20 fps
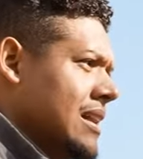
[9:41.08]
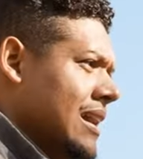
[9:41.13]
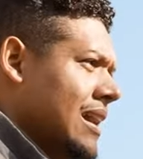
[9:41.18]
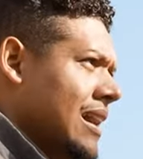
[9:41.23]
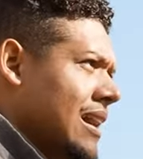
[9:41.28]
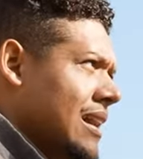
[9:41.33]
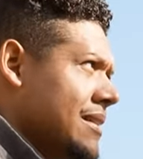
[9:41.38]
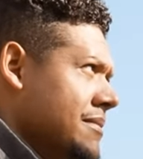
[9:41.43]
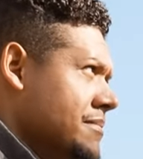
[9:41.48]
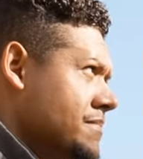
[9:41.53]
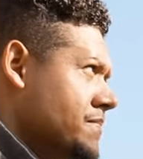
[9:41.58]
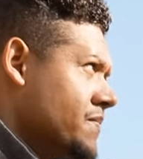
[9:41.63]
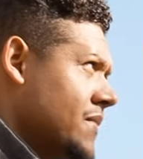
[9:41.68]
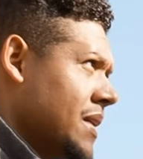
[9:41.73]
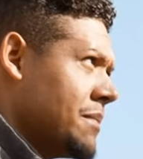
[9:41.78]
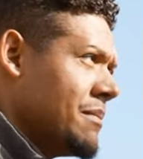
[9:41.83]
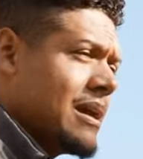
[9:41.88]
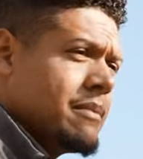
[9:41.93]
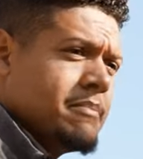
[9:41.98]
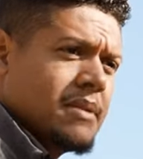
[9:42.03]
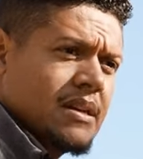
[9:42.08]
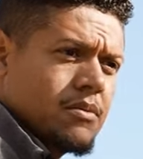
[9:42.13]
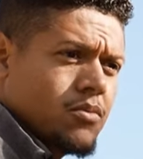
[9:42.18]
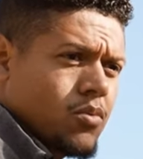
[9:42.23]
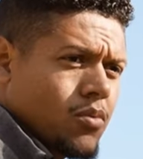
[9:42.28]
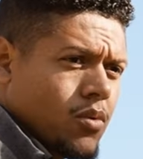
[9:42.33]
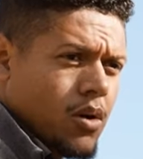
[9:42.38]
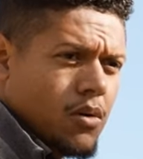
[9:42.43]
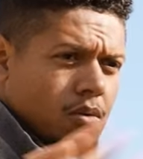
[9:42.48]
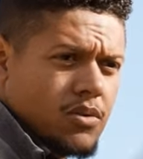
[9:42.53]
um, it may be
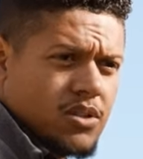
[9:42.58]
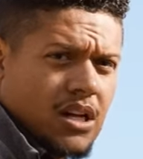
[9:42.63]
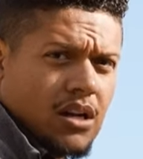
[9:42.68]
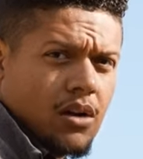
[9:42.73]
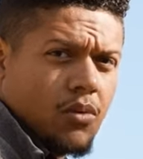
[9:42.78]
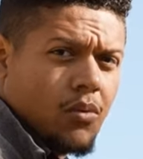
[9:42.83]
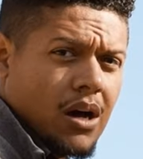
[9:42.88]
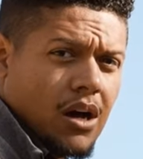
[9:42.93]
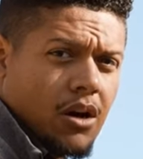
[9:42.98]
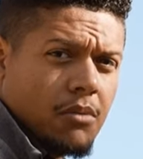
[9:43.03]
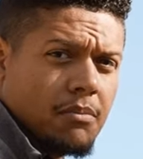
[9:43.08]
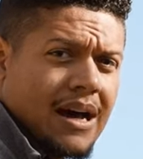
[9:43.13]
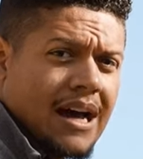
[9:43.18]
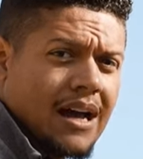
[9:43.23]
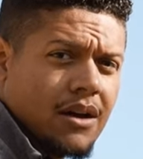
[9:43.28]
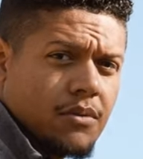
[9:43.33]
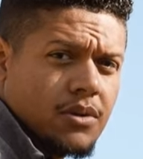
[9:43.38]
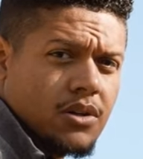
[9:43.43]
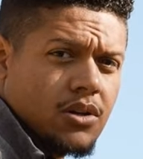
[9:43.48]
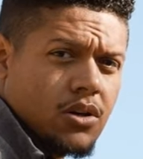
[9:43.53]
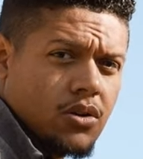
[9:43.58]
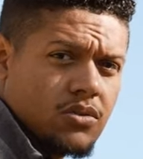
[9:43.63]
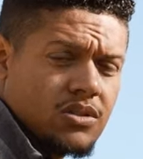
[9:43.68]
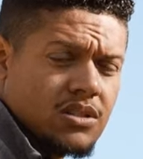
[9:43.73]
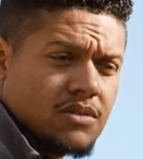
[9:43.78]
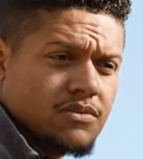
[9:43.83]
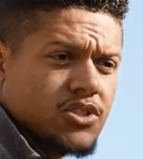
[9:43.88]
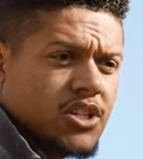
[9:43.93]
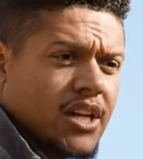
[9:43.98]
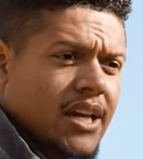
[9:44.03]
done a while back when
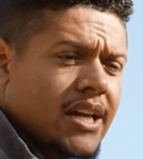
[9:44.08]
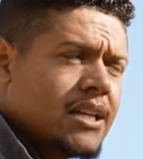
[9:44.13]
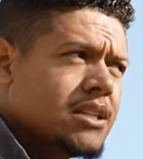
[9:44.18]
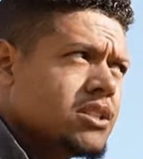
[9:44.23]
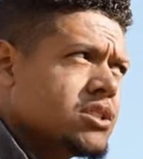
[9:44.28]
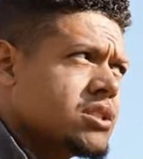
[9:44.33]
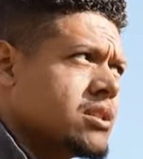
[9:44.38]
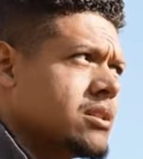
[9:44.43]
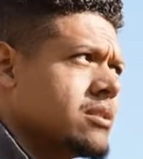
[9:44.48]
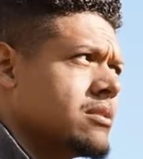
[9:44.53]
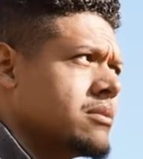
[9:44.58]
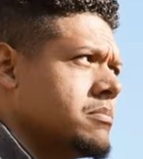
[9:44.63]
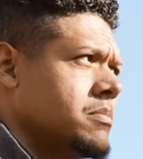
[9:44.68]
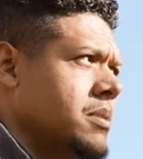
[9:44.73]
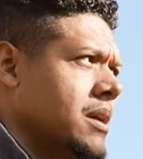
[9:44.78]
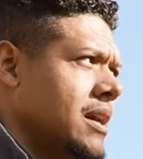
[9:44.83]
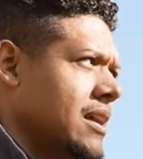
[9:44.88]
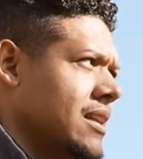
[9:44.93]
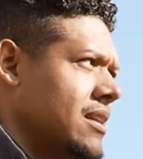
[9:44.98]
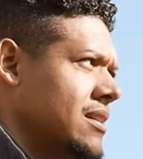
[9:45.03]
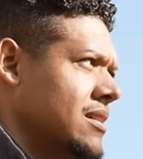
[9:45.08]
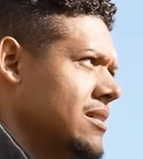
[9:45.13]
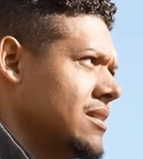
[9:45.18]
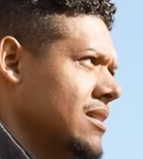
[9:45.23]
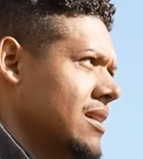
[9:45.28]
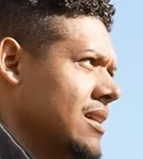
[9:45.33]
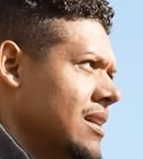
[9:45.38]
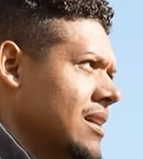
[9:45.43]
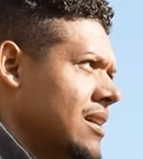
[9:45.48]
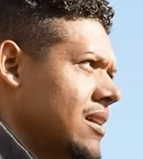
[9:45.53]
codes have changed, but
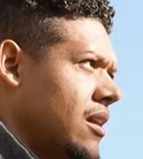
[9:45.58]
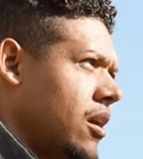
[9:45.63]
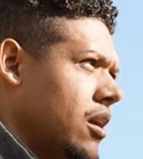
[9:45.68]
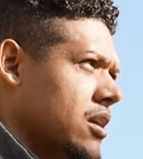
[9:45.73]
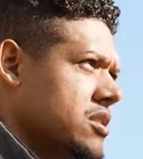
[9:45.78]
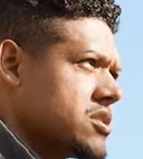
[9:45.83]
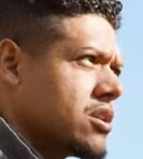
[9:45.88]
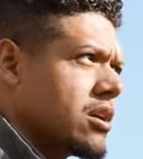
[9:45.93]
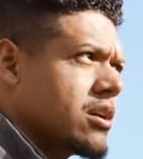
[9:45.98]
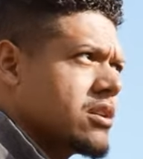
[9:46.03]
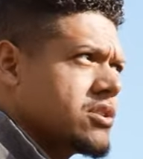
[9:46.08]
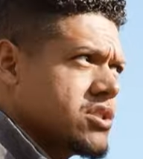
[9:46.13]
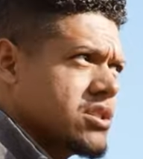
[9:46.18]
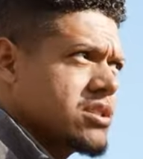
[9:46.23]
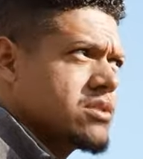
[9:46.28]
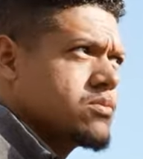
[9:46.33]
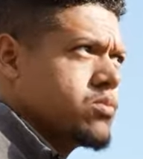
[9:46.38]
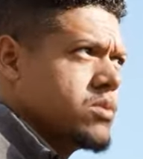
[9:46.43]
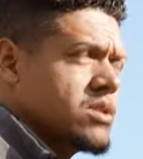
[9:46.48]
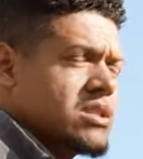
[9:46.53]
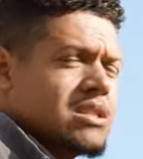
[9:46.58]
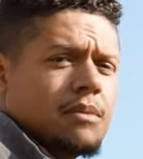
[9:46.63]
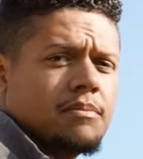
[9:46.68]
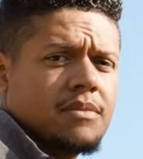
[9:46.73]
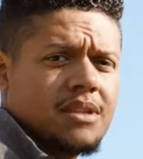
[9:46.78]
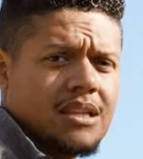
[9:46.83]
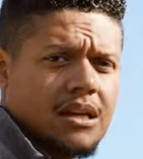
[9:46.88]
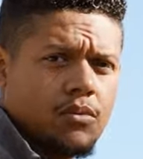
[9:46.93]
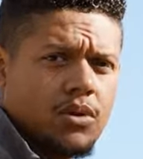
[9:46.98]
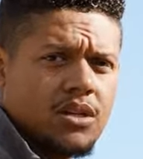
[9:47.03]
odds are it just was
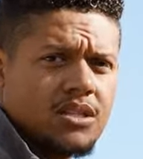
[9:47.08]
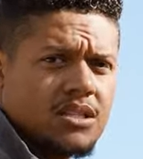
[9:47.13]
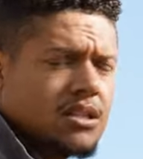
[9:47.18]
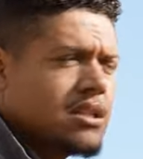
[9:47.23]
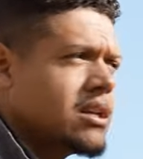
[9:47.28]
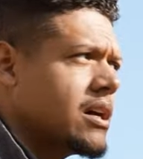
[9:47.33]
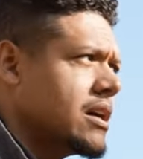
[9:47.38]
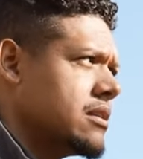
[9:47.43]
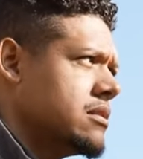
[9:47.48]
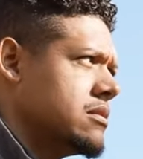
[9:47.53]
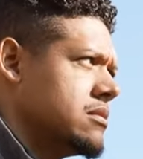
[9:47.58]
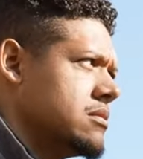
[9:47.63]
something that wasn't done.